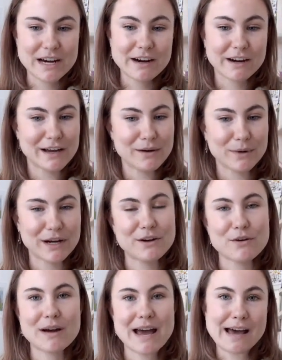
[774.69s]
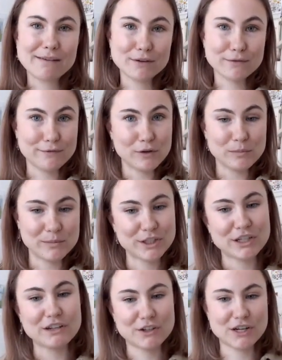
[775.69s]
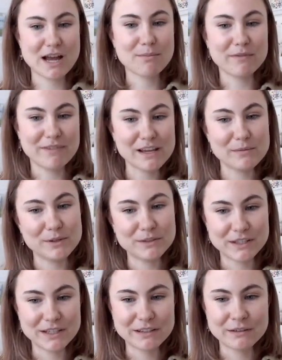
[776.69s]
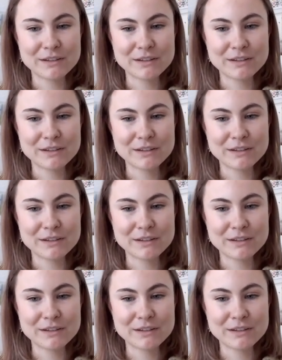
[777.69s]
area where you don't have a full machine shop available to you.